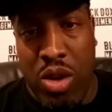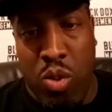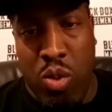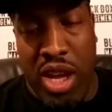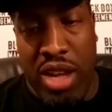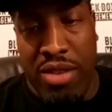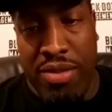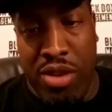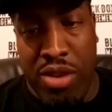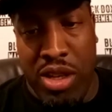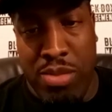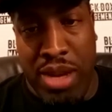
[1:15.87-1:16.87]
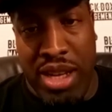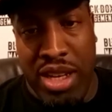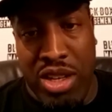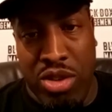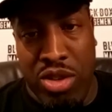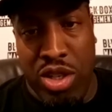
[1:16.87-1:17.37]
waiting for his
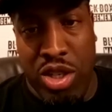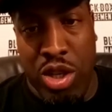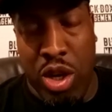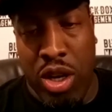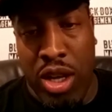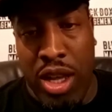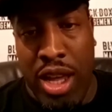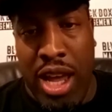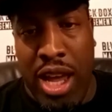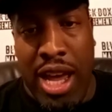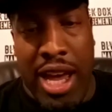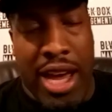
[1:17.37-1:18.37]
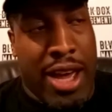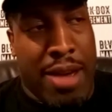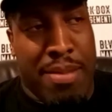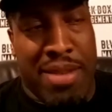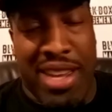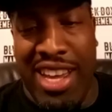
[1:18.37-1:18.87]
mandatory shot.
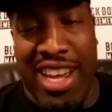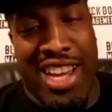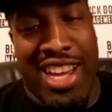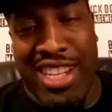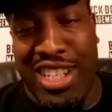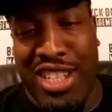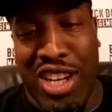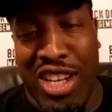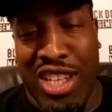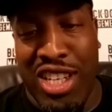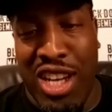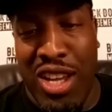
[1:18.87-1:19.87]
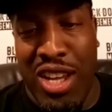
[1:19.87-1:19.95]
At this juncture,